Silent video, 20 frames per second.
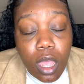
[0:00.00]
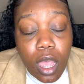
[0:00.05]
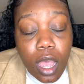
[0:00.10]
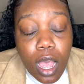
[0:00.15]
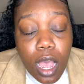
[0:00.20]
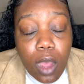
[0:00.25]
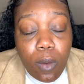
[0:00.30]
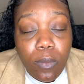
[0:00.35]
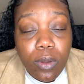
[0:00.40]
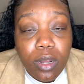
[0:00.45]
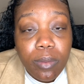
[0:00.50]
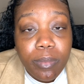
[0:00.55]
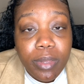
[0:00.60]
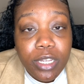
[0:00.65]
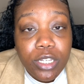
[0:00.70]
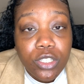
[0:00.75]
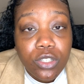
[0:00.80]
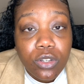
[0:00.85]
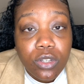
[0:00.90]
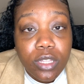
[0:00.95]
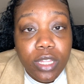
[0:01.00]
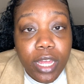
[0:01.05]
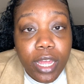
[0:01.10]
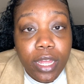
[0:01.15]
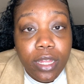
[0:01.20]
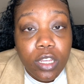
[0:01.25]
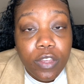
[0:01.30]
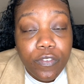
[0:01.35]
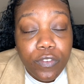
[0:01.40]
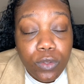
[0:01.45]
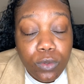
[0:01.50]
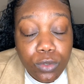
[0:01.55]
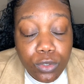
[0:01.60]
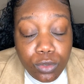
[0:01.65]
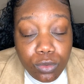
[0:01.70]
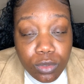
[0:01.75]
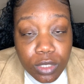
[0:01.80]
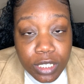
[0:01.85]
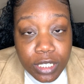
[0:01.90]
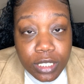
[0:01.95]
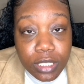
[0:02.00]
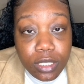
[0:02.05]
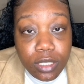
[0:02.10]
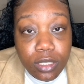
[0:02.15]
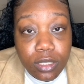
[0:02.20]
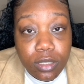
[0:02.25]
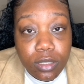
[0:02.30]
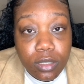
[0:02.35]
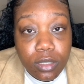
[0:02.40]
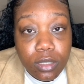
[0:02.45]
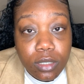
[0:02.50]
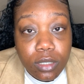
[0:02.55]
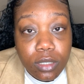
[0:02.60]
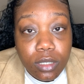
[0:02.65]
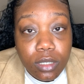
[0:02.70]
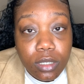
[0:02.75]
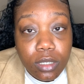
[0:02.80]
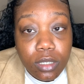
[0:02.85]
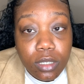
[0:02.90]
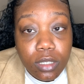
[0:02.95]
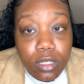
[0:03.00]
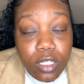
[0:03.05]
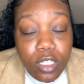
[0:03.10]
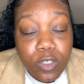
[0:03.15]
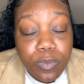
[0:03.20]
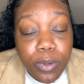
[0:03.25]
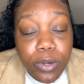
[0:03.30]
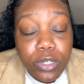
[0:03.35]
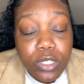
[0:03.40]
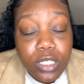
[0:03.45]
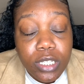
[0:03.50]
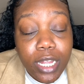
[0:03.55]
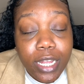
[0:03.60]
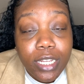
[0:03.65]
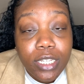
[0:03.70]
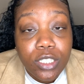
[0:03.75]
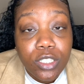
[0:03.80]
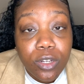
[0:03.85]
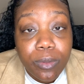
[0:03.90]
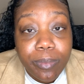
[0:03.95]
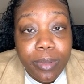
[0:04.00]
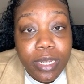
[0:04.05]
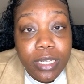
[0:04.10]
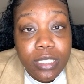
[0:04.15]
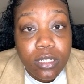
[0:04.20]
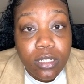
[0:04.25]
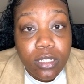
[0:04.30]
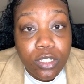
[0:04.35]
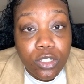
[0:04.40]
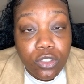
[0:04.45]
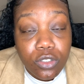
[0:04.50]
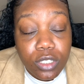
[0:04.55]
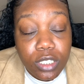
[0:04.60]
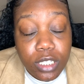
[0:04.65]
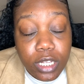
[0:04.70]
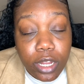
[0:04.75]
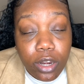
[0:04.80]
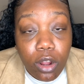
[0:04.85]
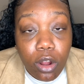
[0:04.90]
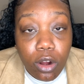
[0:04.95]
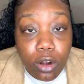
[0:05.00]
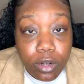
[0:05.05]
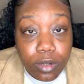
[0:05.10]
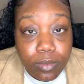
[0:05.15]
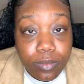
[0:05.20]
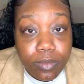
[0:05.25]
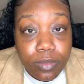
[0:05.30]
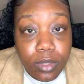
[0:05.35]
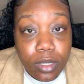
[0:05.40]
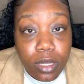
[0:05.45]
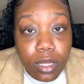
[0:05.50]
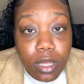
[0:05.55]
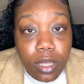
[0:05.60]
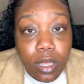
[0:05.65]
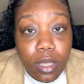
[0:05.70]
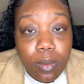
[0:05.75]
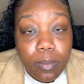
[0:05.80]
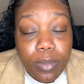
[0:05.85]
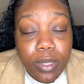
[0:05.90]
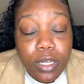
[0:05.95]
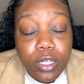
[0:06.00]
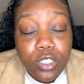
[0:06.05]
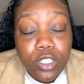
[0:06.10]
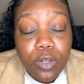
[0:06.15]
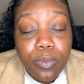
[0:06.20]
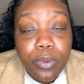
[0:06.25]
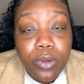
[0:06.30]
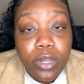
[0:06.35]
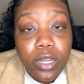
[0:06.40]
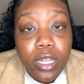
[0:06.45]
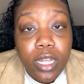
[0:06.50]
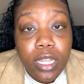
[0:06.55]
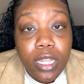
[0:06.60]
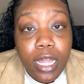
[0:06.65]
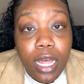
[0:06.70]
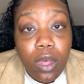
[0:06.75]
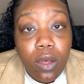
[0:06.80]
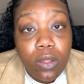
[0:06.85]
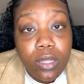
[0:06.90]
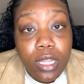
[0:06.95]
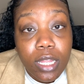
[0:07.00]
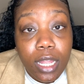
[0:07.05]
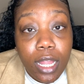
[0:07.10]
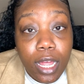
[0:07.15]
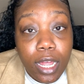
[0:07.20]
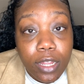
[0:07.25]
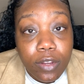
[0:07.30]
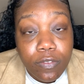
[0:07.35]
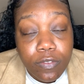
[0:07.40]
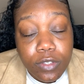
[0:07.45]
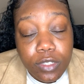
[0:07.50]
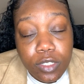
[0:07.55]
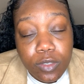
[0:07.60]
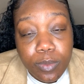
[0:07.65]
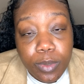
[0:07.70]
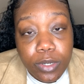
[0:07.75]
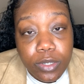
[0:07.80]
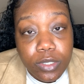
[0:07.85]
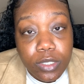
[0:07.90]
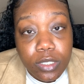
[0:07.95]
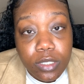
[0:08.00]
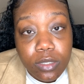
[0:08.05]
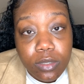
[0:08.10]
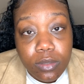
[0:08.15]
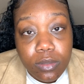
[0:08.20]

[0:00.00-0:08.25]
I want to make sure that if you do this, this person has your best interest at heart because you're putting a lot on the line for this person.